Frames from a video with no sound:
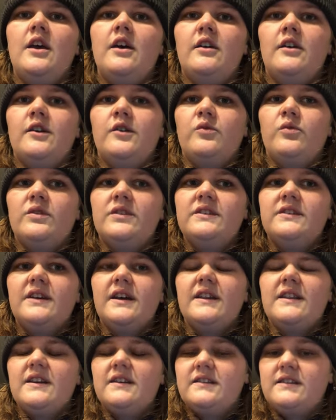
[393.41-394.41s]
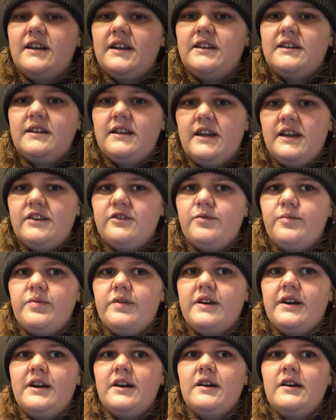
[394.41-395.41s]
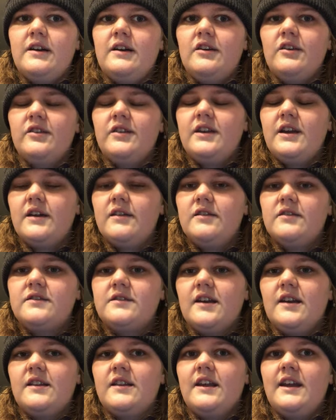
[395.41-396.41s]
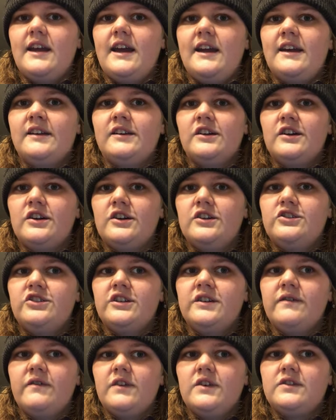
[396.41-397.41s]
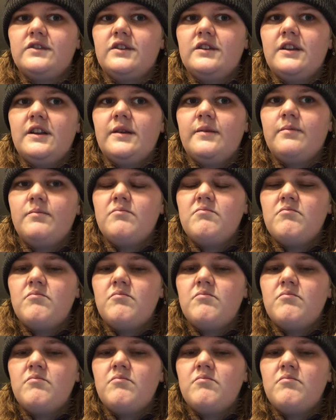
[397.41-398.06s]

On one side, they said today's prayer, and on the other side, they had encouraging verse on them